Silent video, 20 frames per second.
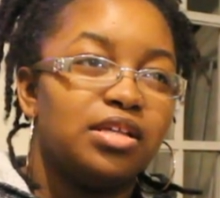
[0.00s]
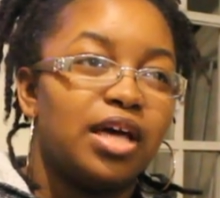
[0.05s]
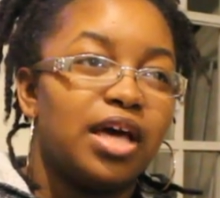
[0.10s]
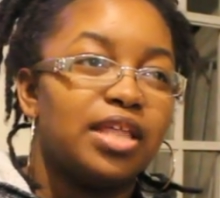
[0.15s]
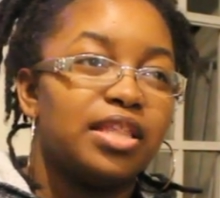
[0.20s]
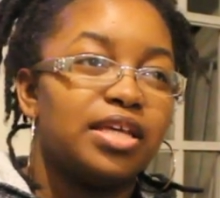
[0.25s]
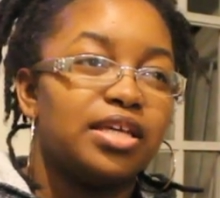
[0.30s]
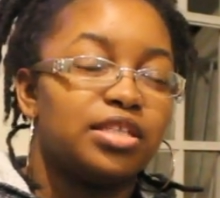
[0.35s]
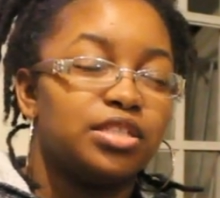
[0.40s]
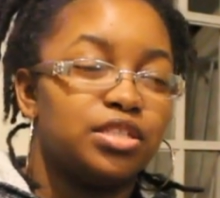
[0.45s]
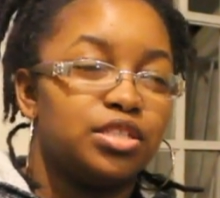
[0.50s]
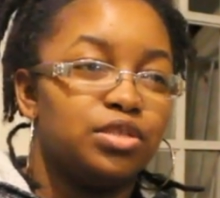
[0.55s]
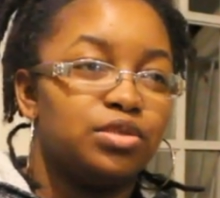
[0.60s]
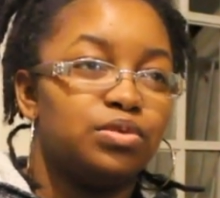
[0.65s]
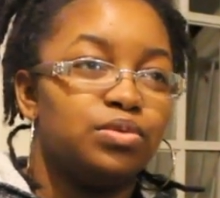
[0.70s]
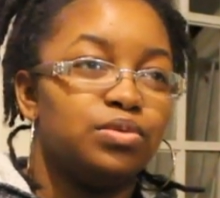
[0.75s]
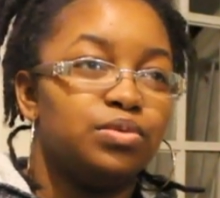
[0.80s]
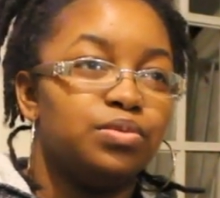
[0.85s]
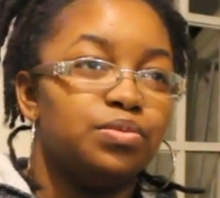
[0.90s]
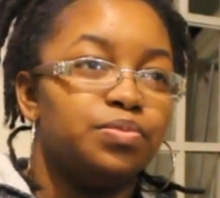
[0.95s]
I think
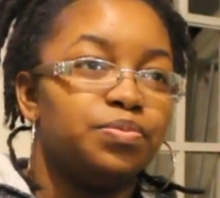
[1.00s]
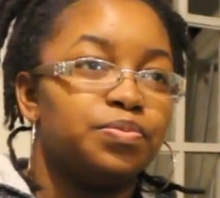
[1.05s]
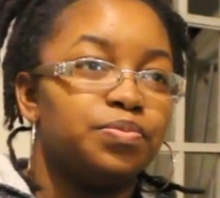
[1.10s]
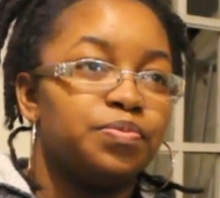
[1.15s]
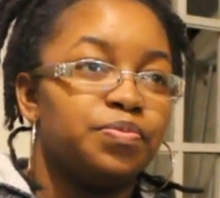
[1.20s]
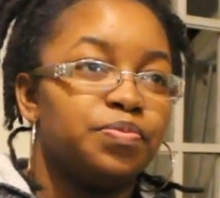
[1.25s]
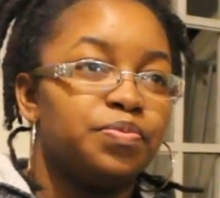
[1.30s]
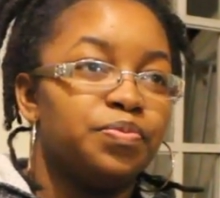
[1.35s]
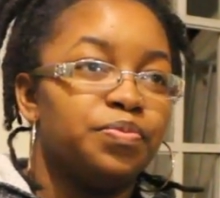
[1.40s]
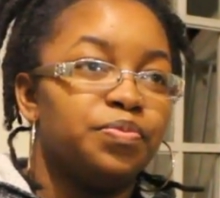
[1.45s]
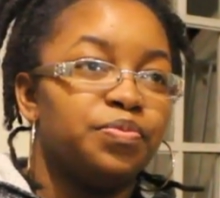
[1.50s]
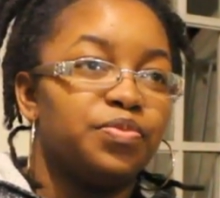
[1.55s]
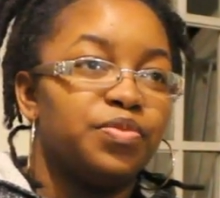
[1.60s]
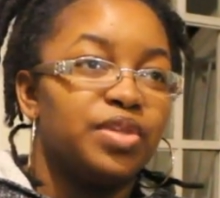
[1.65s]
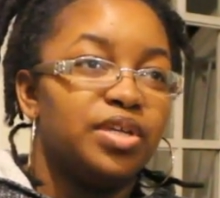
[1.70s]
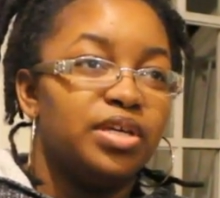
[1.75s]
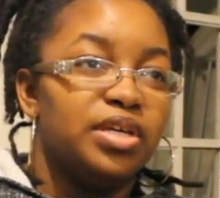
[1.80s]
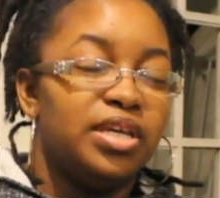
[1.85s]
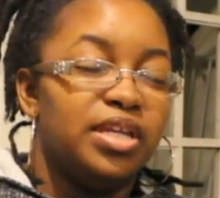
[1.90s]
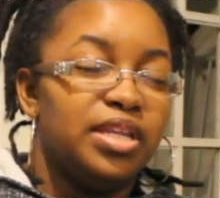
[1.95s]
two,
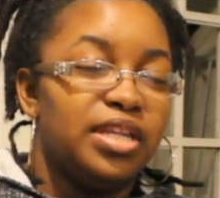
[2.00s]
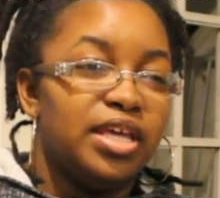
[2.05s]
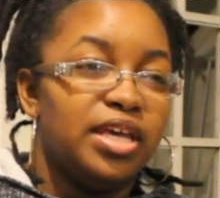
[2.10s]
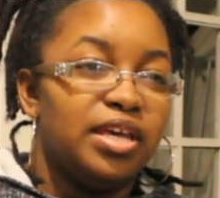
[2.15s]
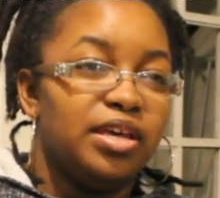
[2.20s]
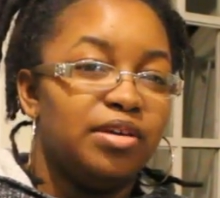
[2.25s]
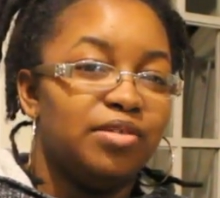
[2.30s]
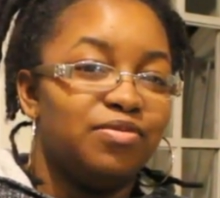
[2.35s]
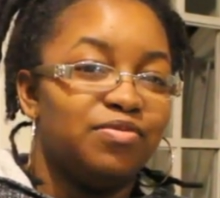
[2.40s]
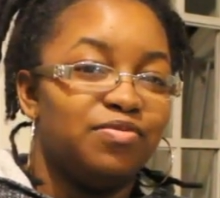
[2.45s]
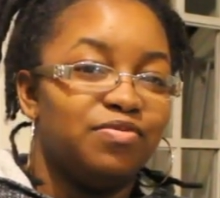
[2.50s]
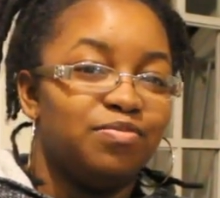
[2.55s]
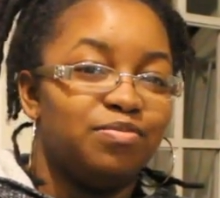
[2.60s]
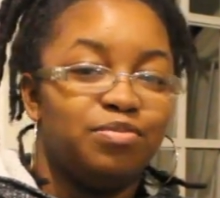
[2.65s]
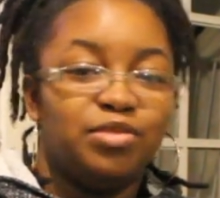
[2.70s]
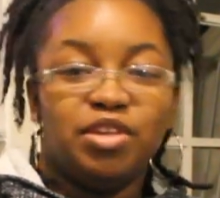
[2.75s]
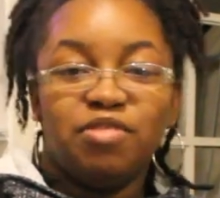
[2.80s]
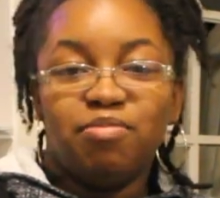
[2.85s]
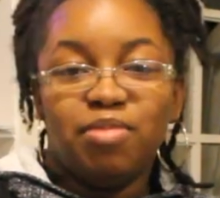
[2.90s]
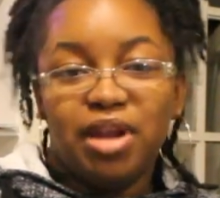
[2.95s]
and they
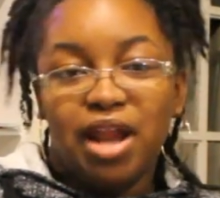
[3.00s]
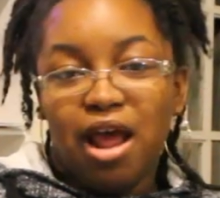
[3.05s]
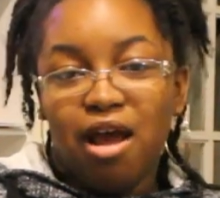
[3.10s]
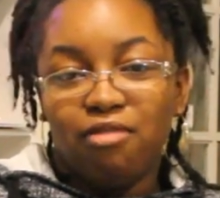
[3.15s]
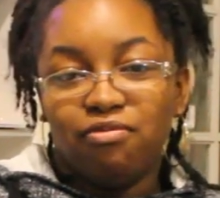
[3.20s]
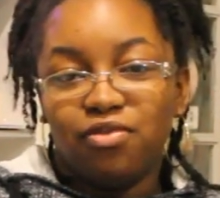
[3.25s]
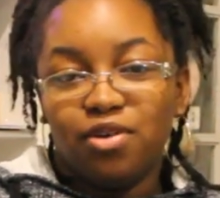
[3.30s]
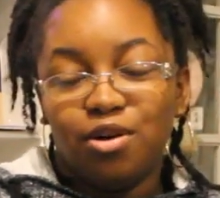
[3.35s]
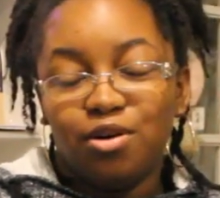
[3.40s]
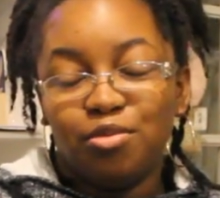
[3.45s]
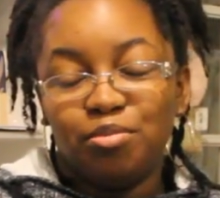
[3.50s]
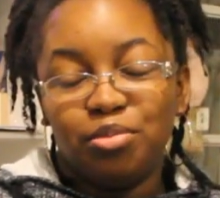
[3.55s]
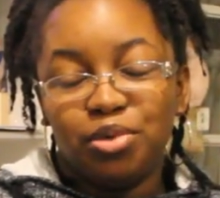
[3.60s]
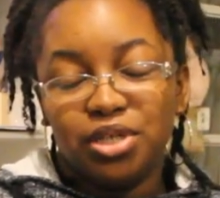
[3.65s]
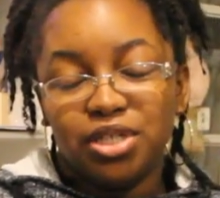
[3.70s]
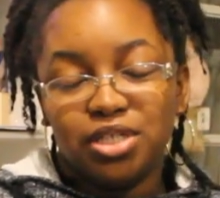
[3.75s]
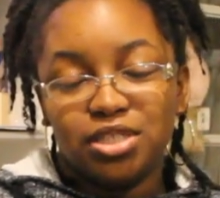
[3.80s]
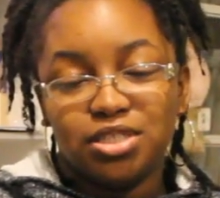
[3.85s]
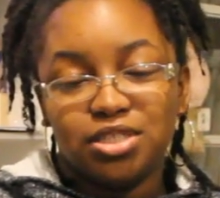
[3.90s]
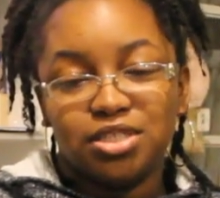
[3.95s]
they've been our fault
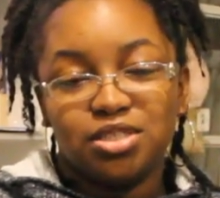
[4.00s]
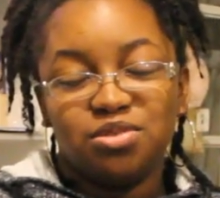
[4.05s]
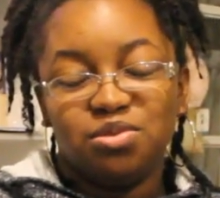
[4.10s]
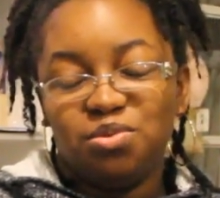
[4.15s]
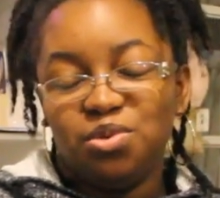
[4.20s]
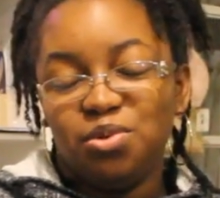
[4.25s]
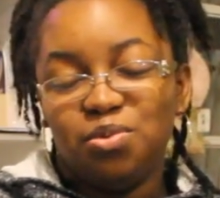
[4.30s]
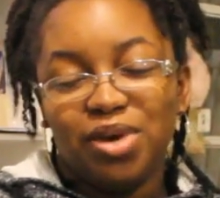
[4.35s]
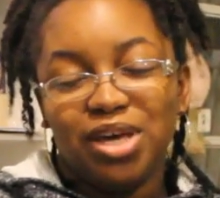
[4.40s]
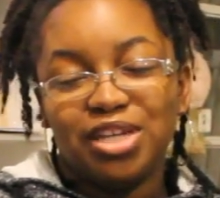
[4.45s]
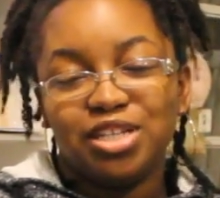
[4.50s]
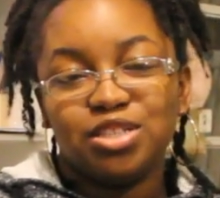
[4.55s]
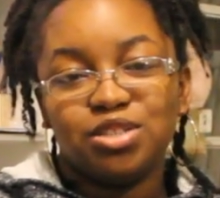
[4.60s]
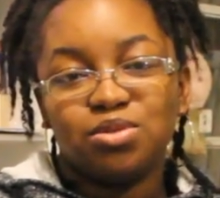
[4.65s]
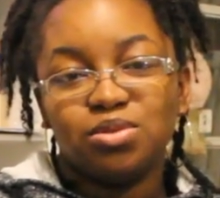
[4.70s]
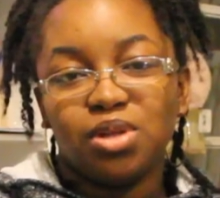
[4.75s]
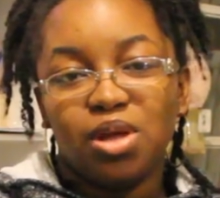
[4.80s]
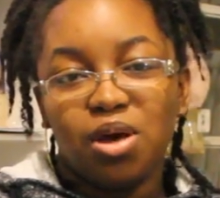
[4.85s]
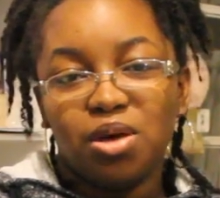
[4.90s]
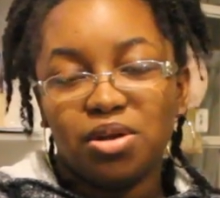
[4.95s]
because we waited
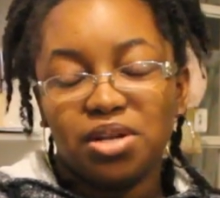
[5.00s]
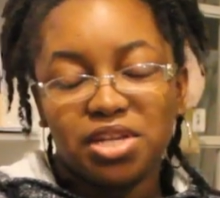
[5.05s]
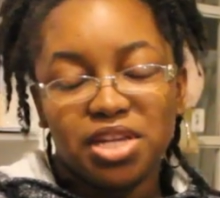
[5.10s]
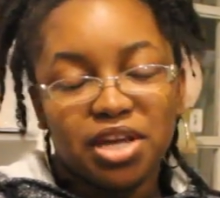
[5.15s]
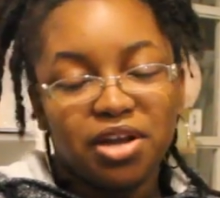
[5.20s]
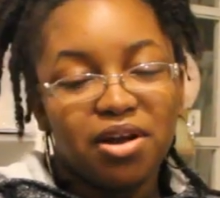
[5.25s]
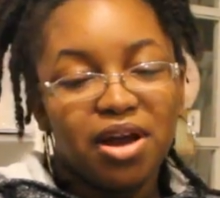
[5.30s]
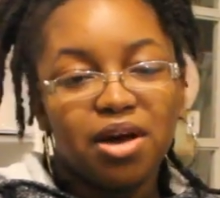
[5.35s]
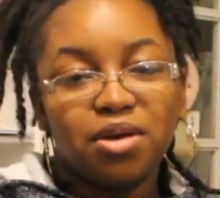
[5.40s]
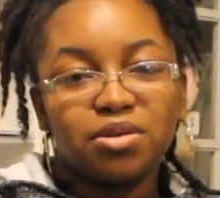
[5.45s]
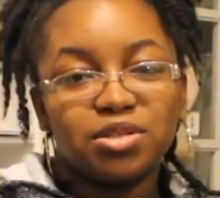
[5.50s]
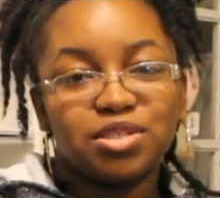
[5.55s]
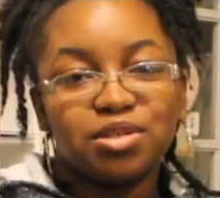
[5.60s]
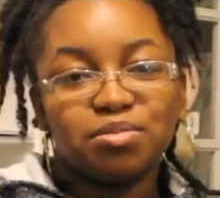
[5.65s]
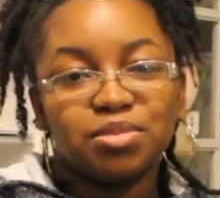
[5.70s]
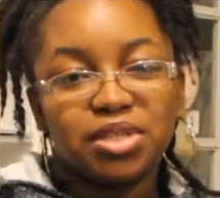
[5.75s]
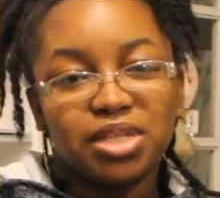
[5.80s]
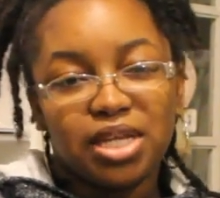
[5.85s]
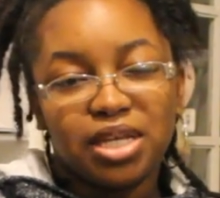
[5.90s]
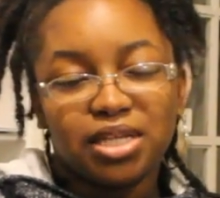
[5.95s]
too long to take her out or
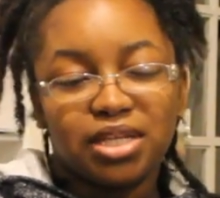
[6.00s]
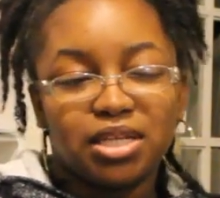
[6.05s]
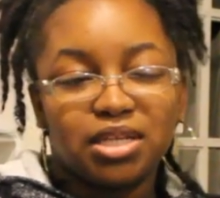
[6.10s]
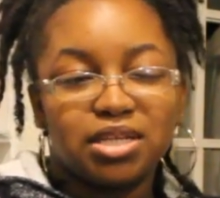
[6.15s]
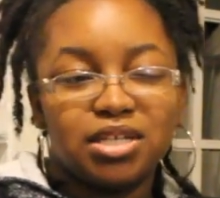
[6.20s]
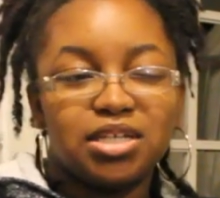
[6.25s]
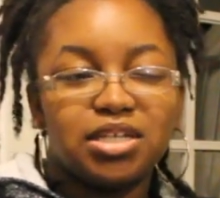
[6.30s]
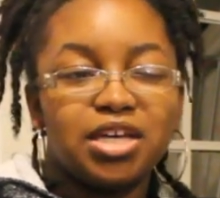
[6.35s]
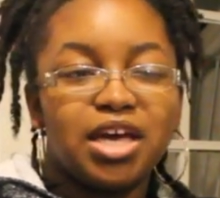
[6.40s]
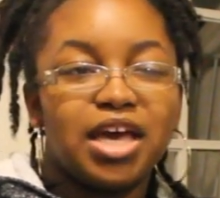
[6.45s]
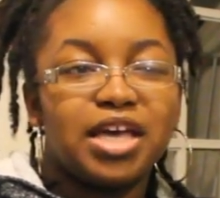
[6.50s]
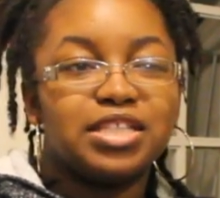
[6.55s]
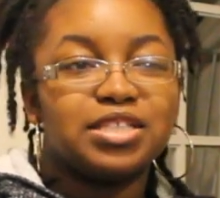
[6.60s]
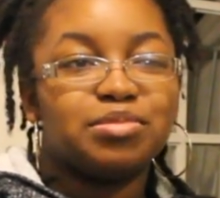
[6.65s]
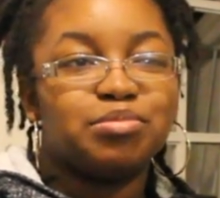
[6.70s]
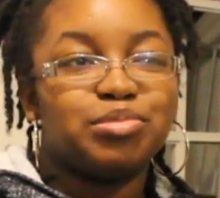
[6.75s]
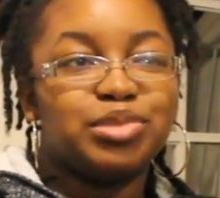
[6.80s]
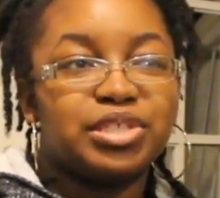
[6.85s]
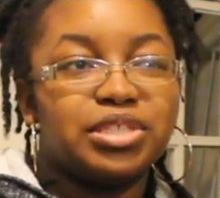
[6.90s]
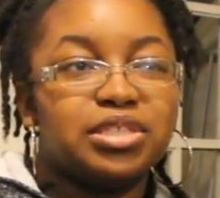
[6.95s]
something like that. It
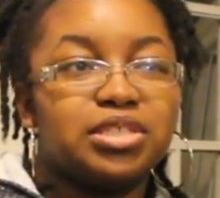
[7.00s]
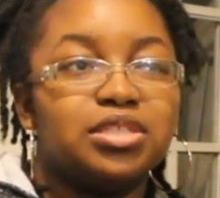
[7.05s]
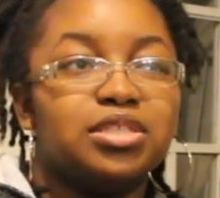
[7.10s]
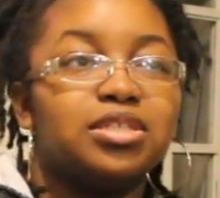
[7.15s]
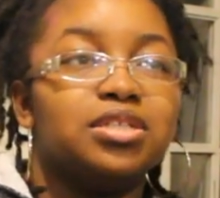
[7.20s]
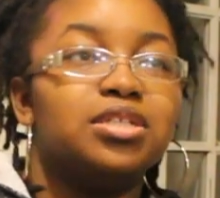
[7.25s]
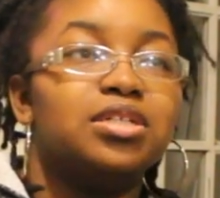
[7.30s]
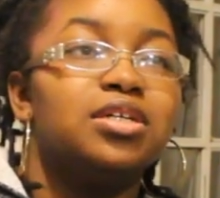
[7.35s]
hasn't been,